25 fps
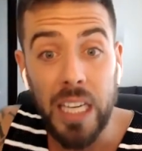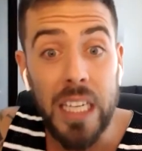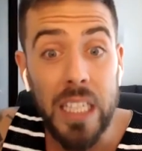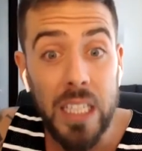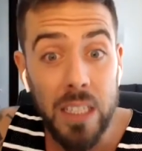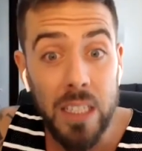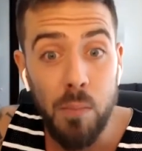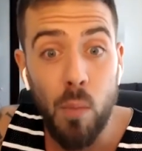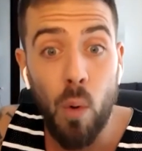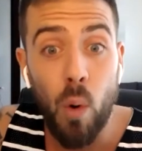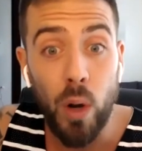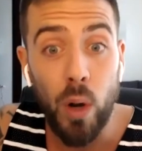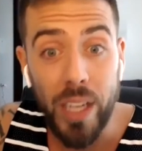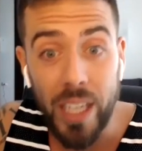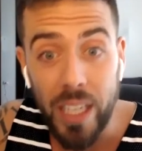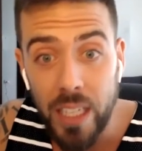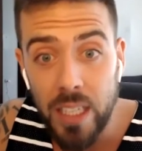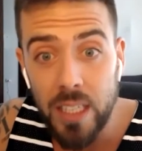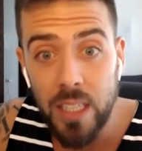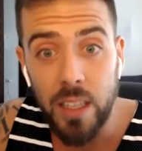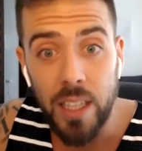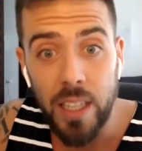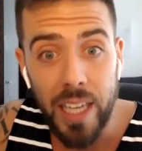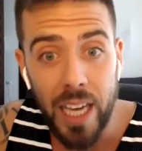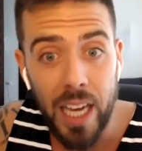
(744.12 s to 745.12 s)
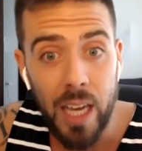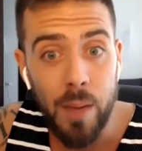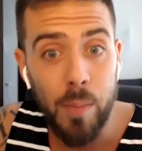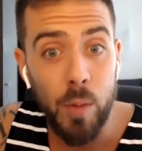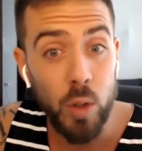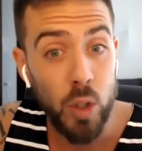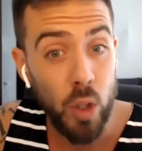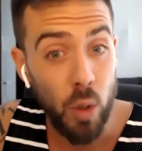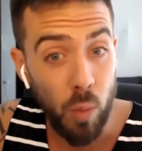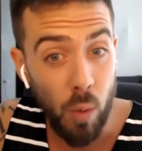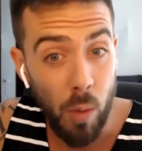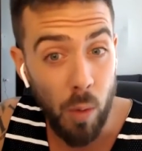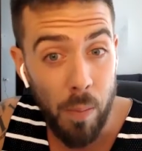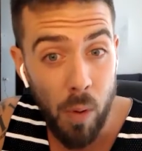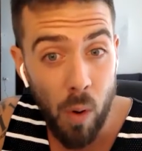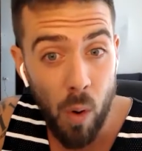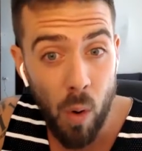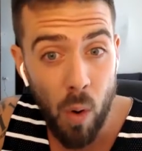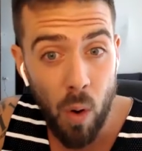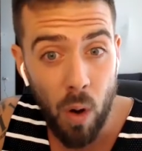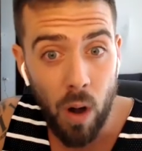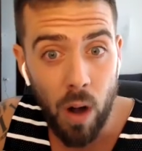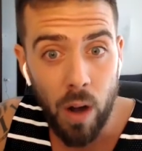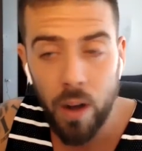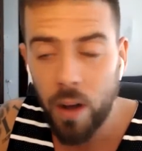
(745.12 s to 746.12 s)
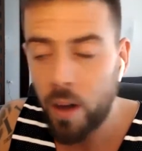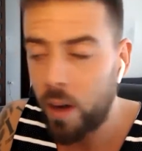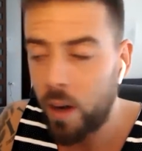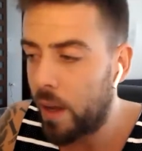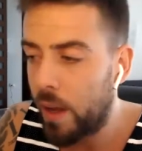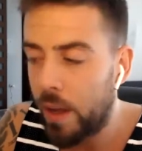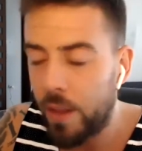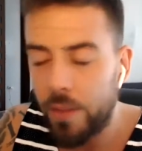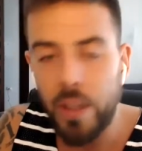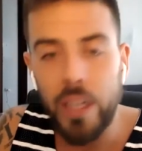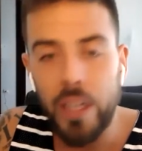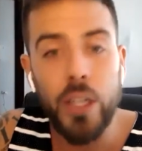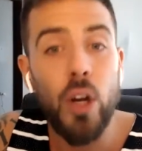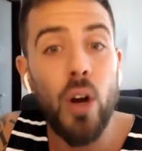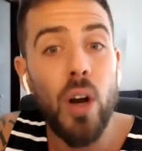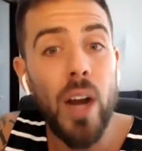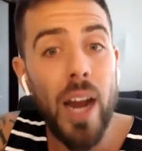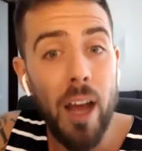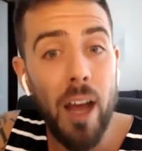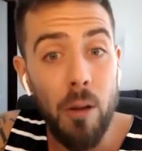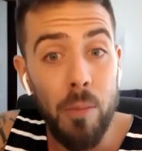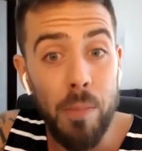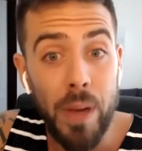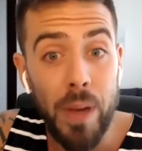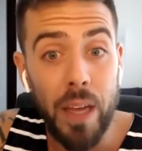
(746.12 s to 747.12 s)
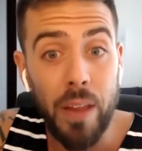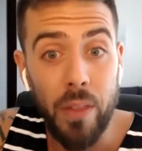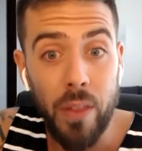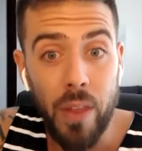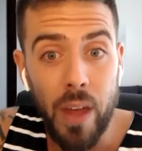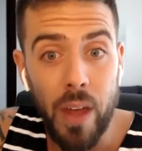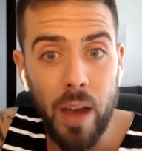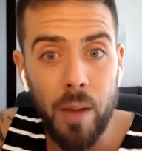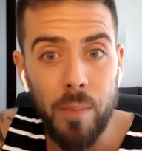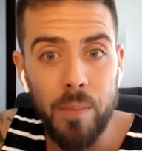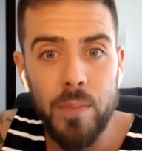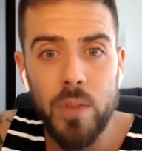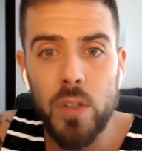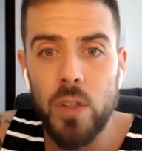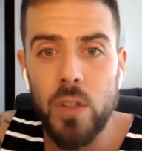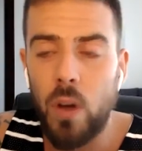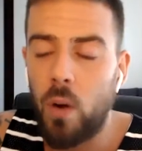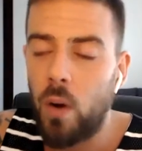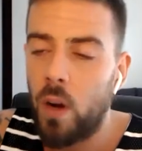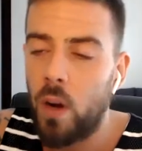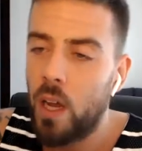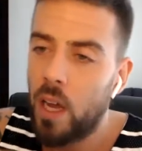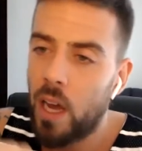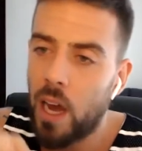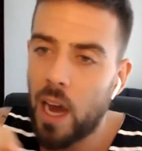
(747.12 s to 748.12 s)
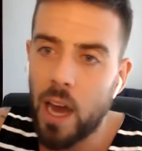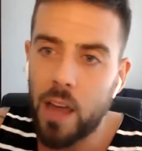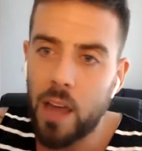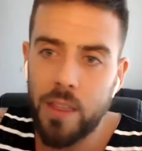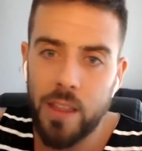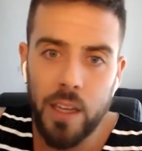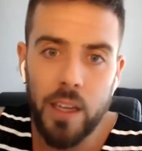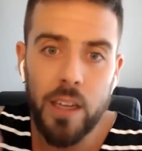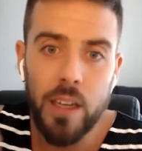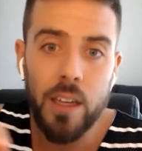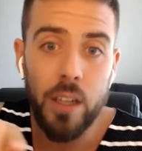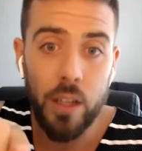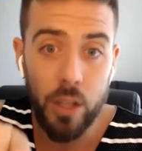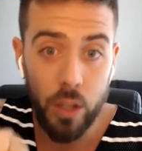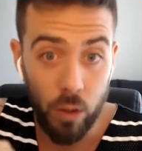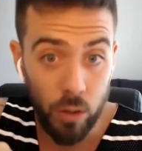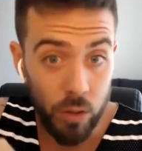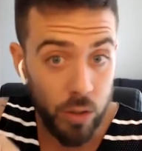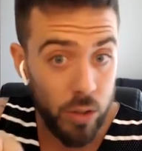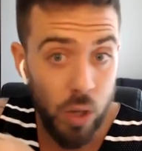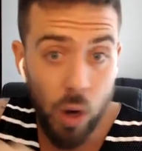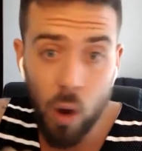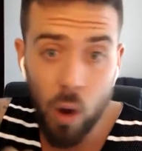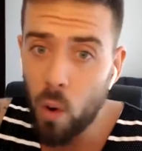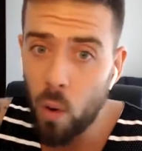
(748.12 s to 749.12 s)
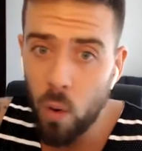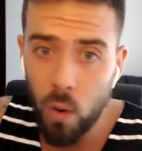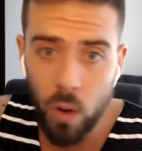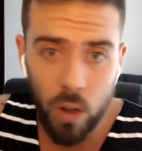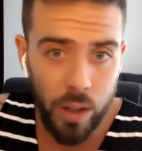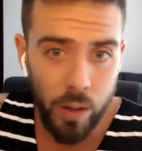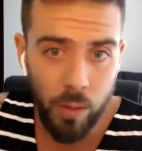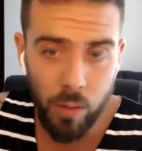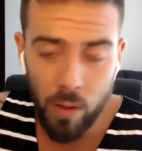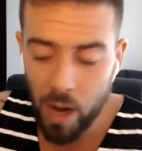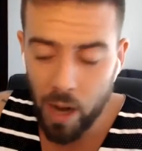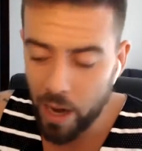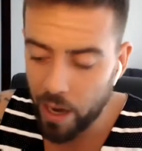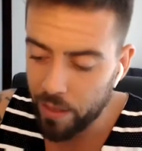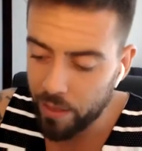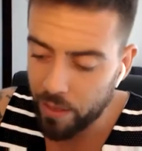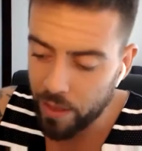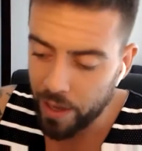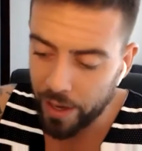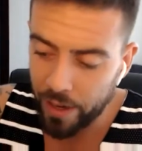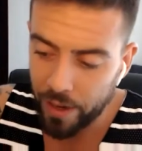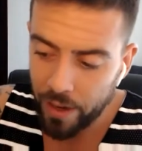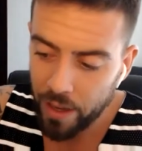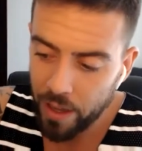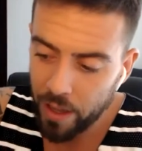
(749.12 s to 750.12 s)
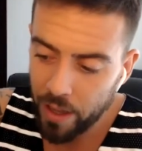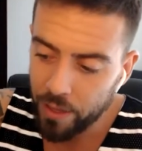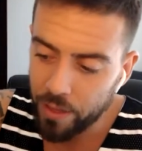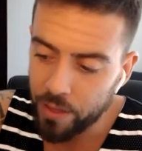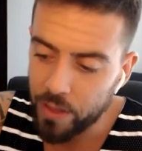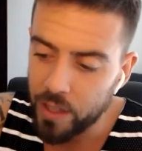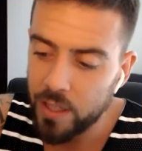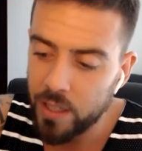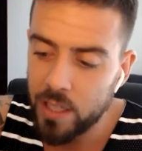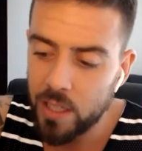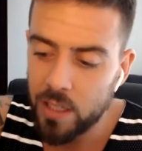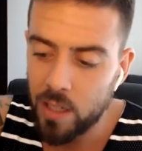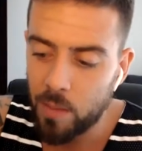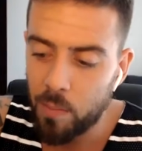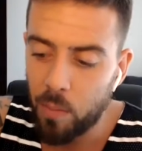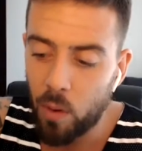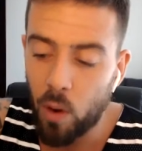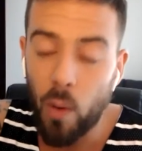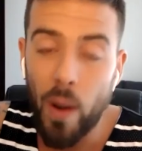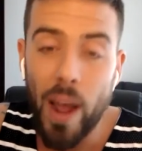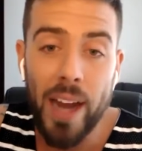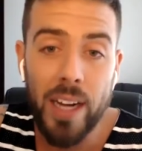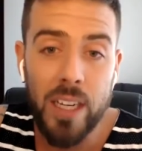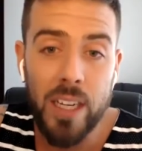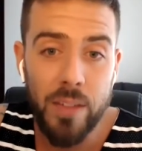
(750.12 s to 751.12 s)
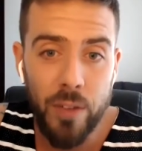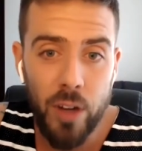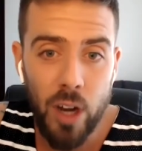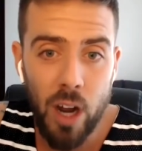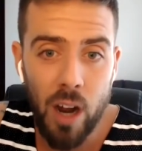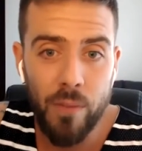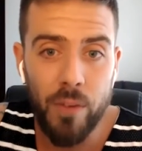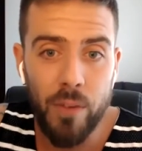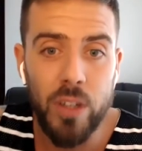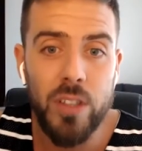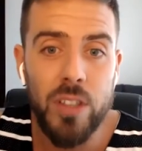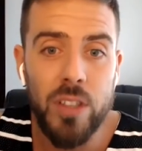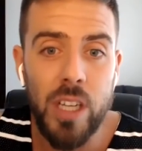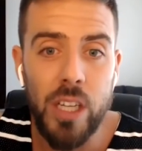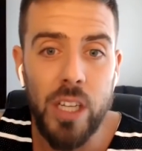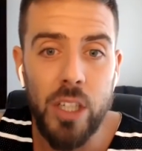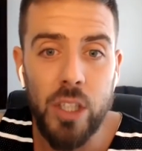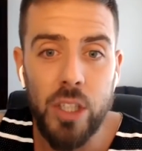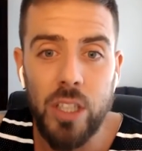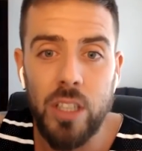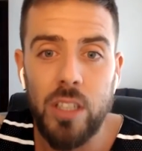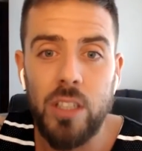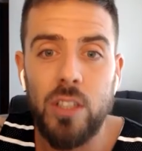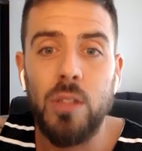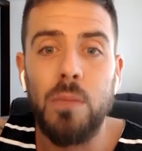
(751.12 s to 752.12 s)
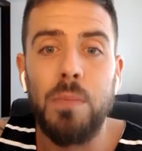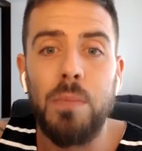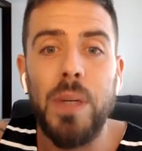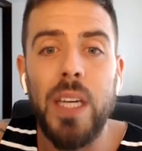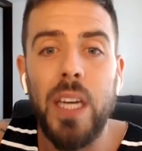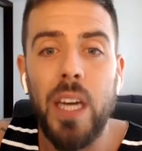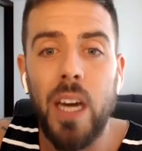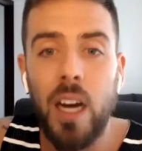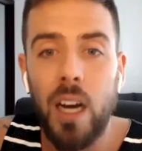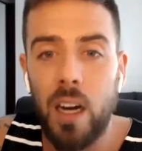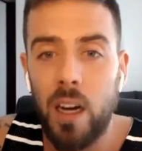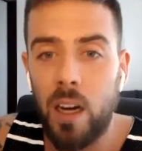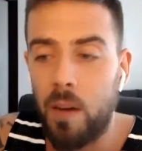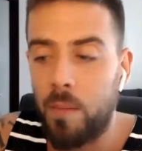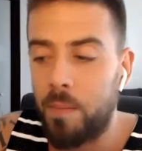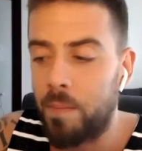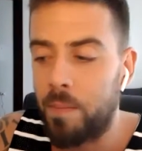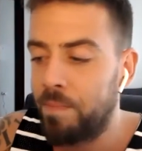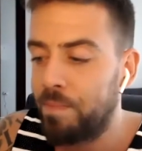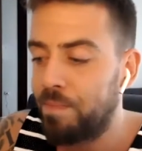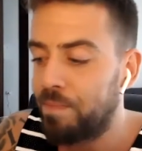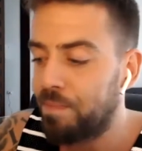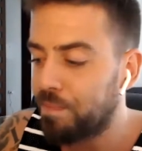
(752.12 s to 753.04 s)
more easily able to report then you're helping them so i think you're totally right that this is a proactive conversation to become